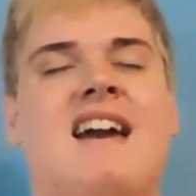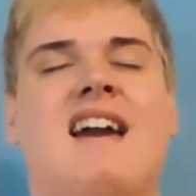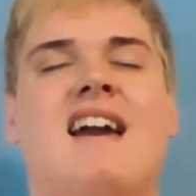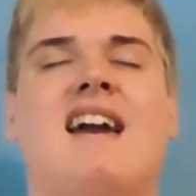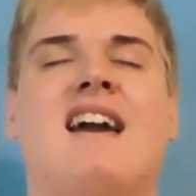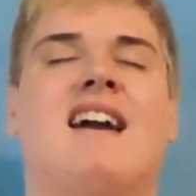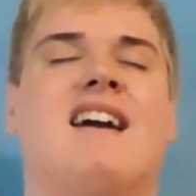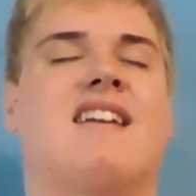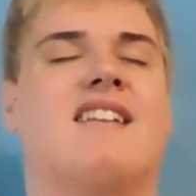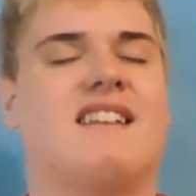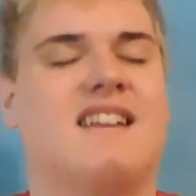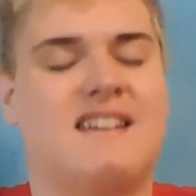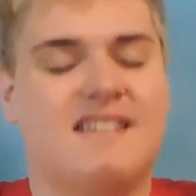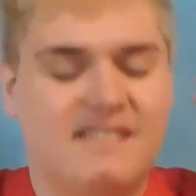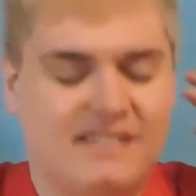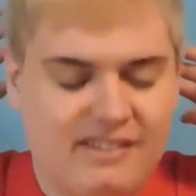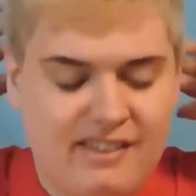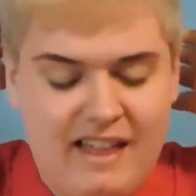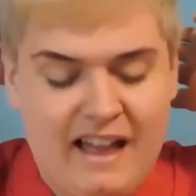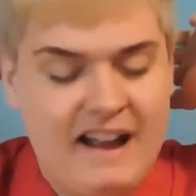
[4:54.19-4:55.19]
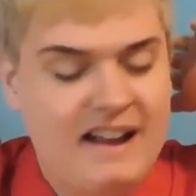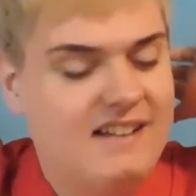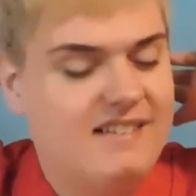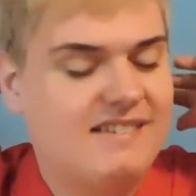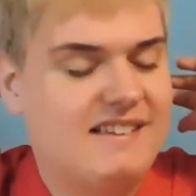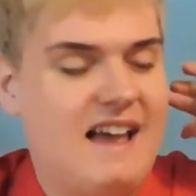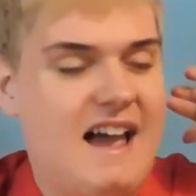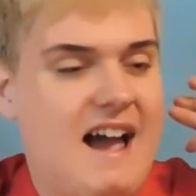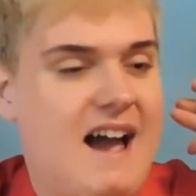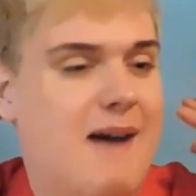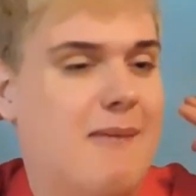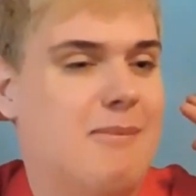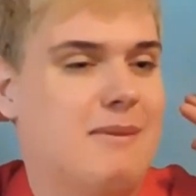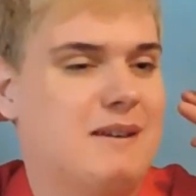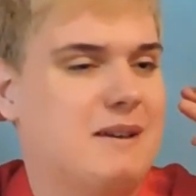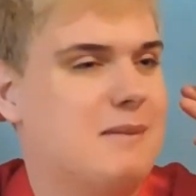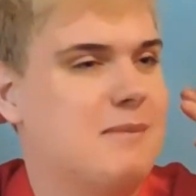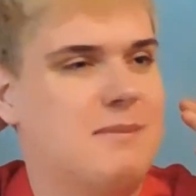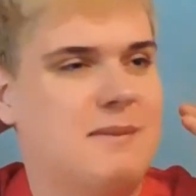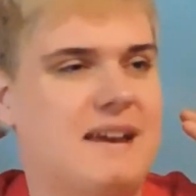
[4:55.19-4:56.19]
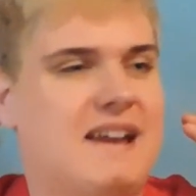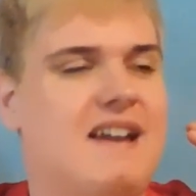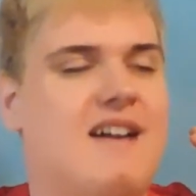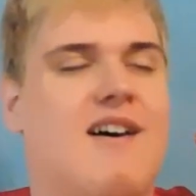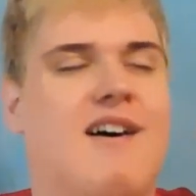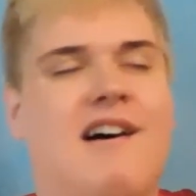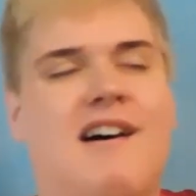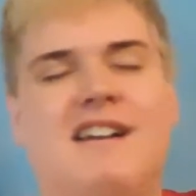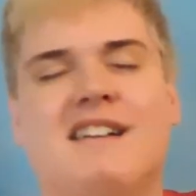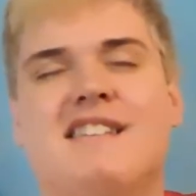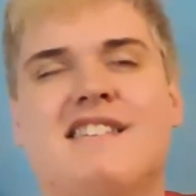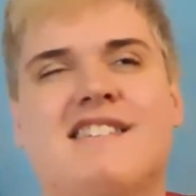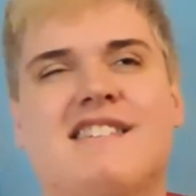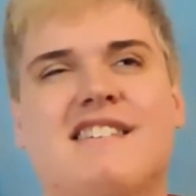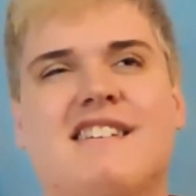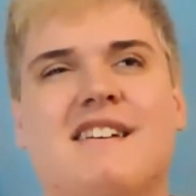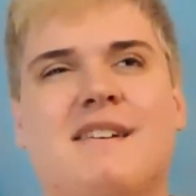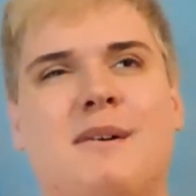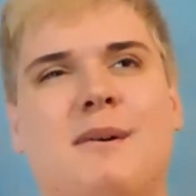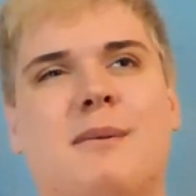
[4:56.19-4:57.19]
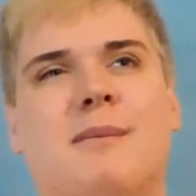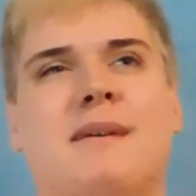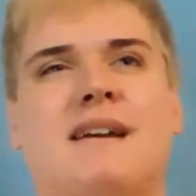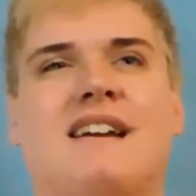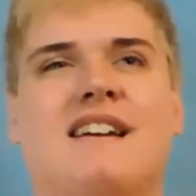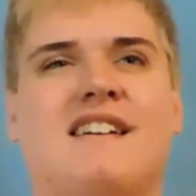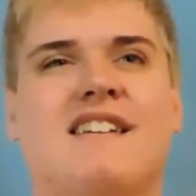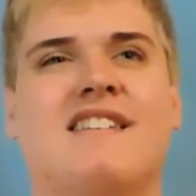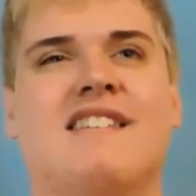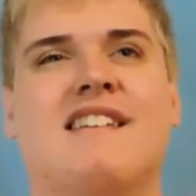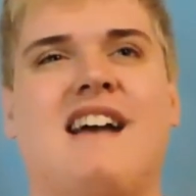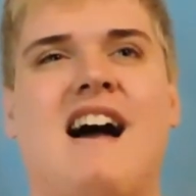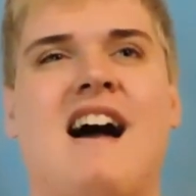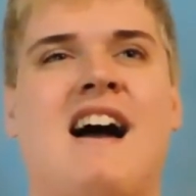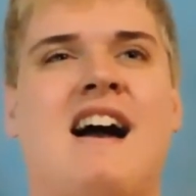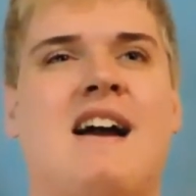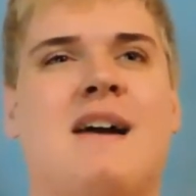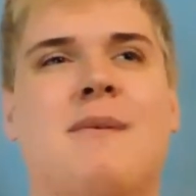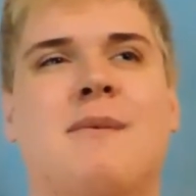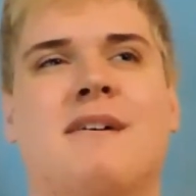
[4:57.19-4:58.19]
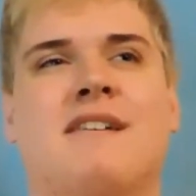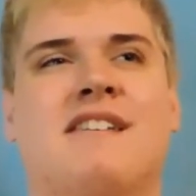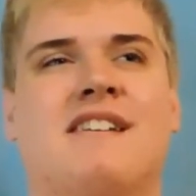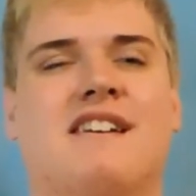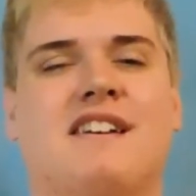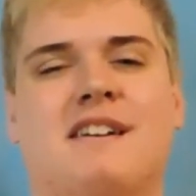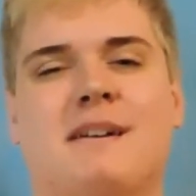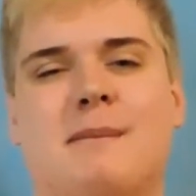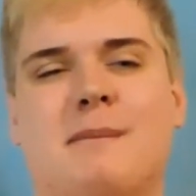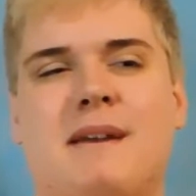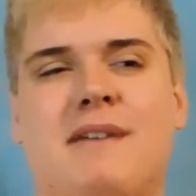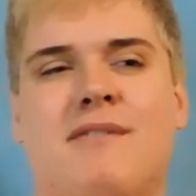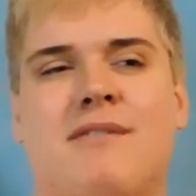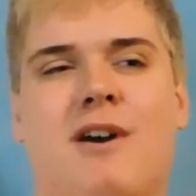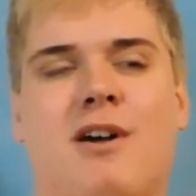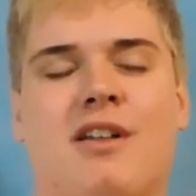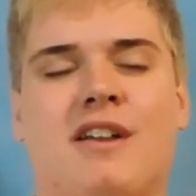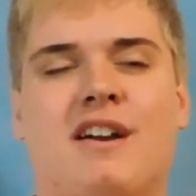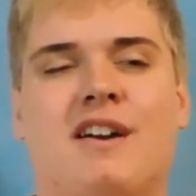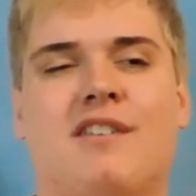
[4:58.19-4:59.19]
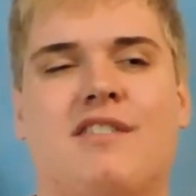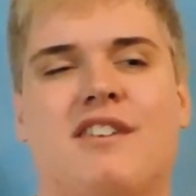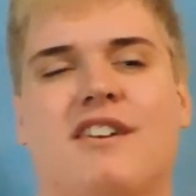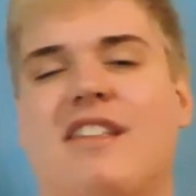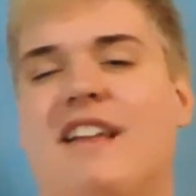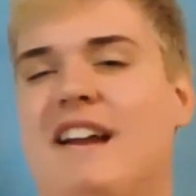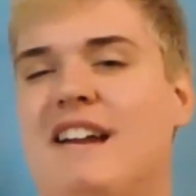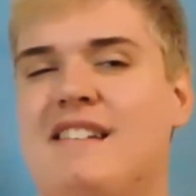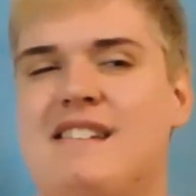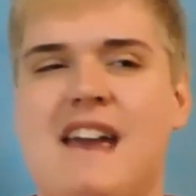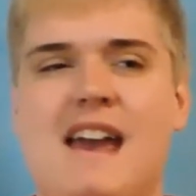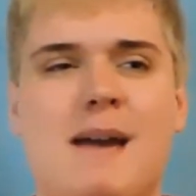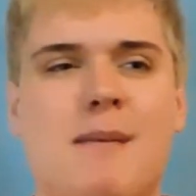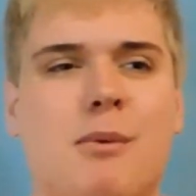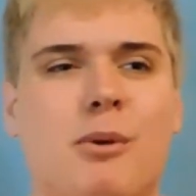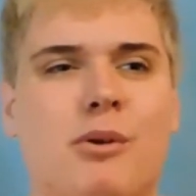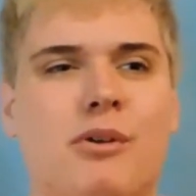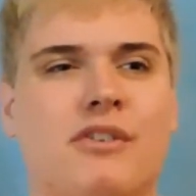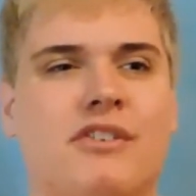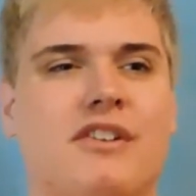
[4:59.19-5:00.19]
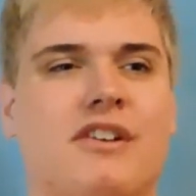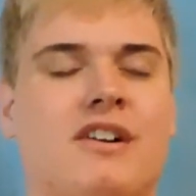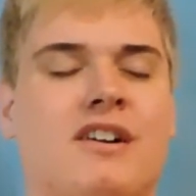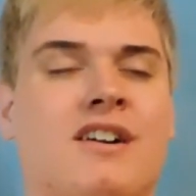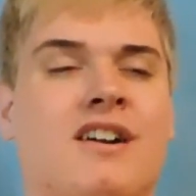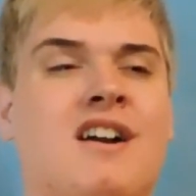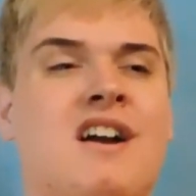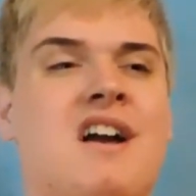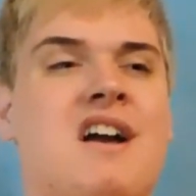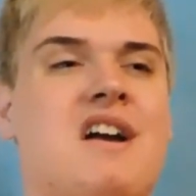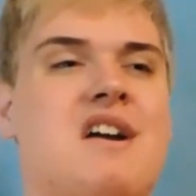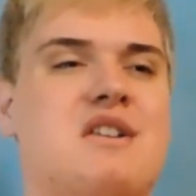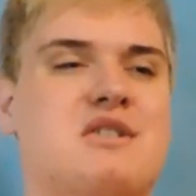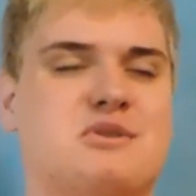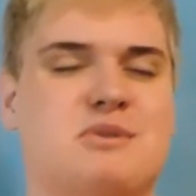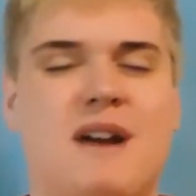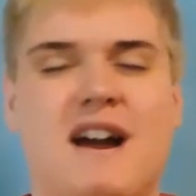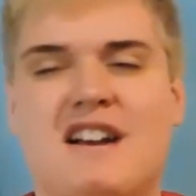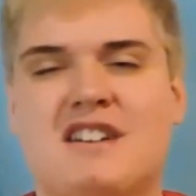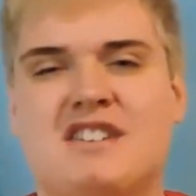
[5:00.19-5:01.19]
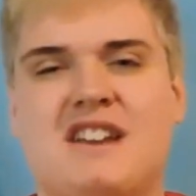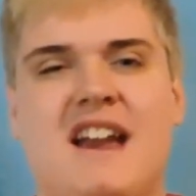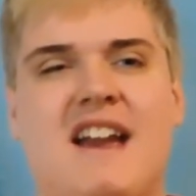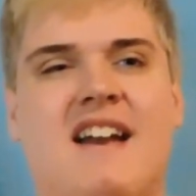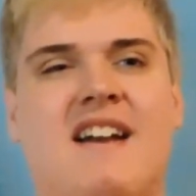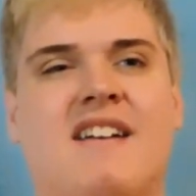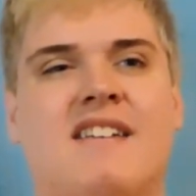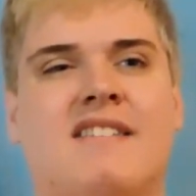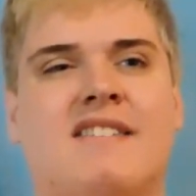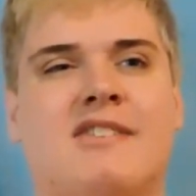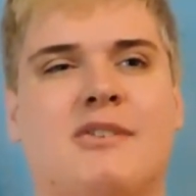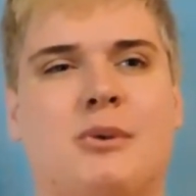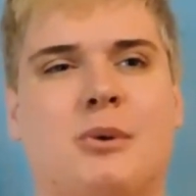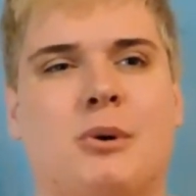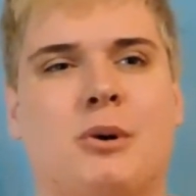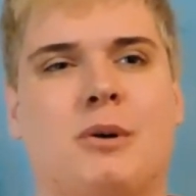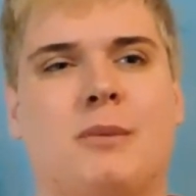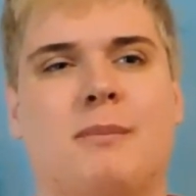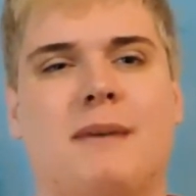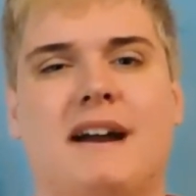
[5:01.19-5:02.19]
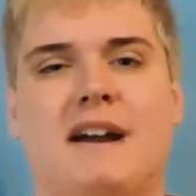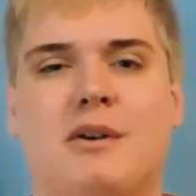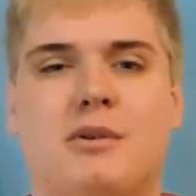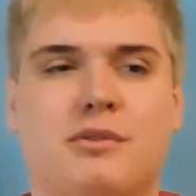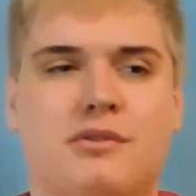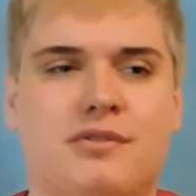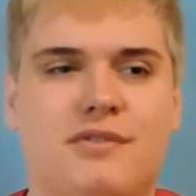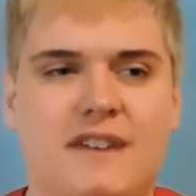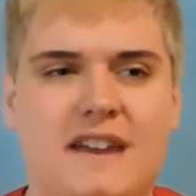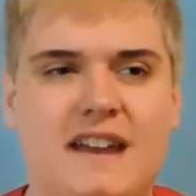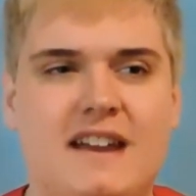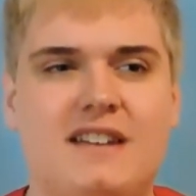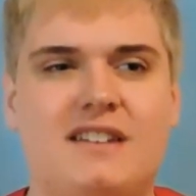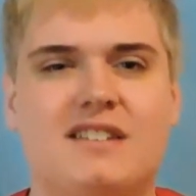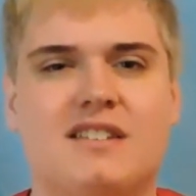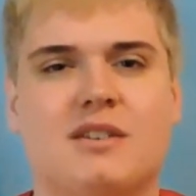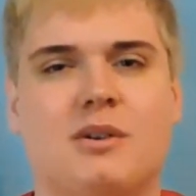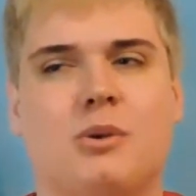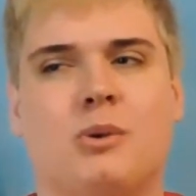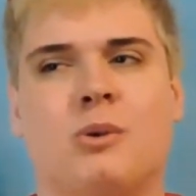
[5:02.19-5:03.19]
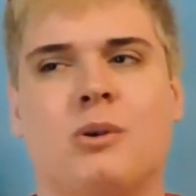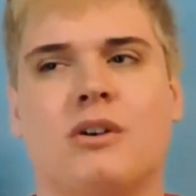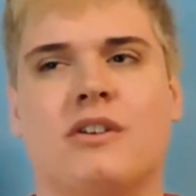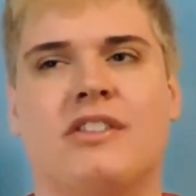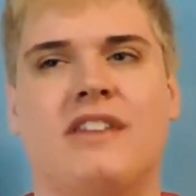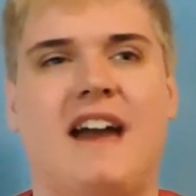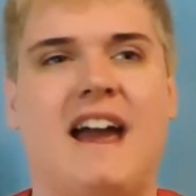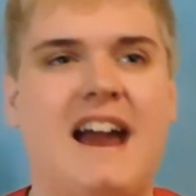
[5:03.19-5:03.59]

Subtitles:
and his lights happened to be on still because I wasn't going to be falling over like tables or trash cans or my own feet or the